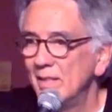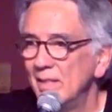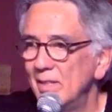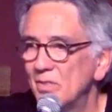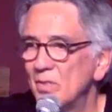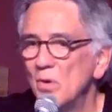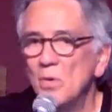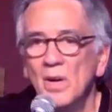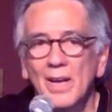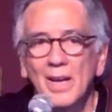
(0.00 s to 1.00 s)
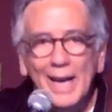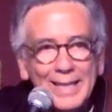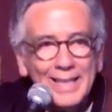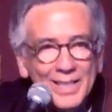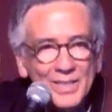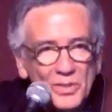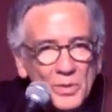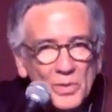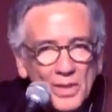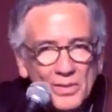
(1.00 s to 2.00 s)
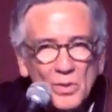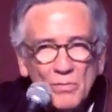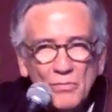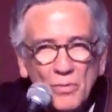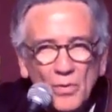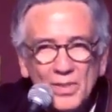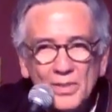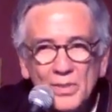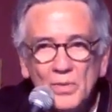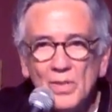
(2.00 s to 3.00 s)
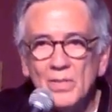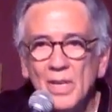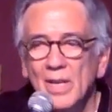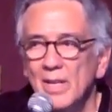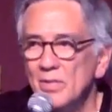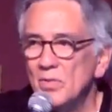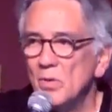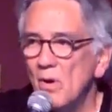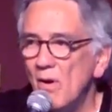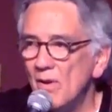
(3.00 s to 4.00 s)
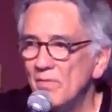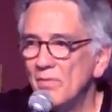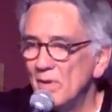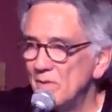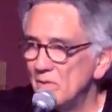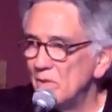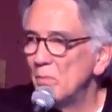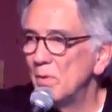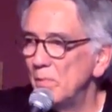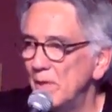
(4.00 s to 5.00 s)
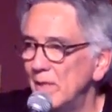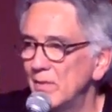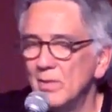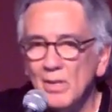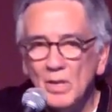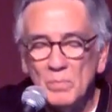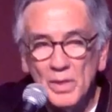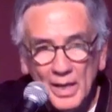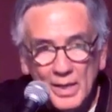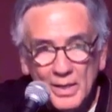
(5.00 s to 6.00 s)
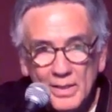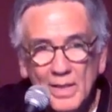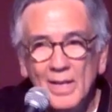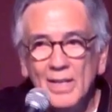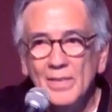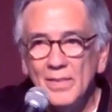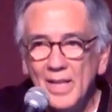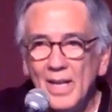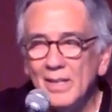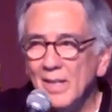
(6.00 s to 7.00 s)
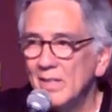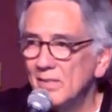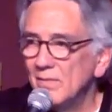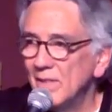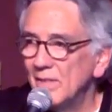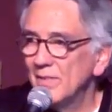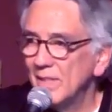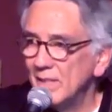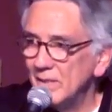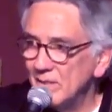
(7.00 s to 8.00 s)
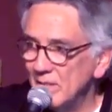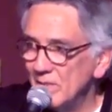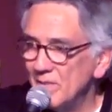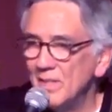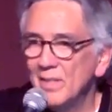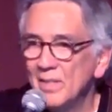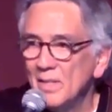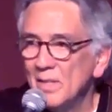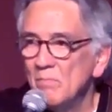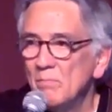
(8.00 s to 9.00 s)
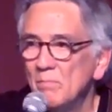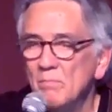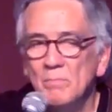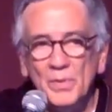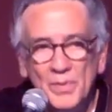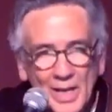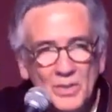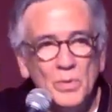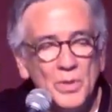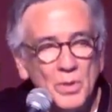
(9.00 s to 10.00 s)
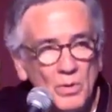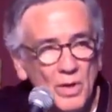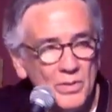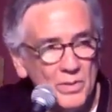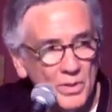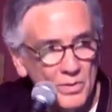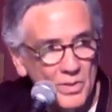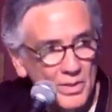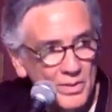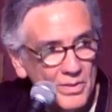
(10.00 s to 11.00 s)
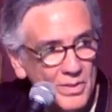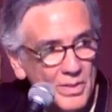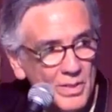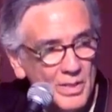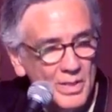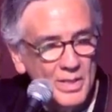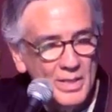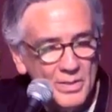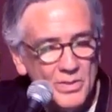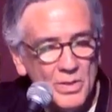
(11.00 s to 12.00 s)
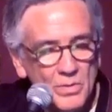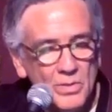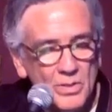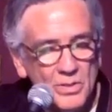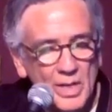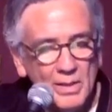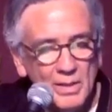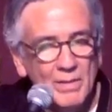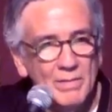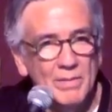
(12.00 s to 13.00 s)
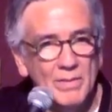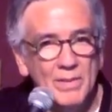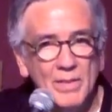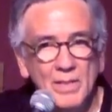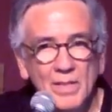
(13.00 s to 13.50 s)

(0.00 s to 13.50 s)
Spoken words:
It is so alien to us, so foreign to us. It is so hard for us as human beings to comprehend that that kind of love can exist. But that's what the cross shows us. It shows us that love.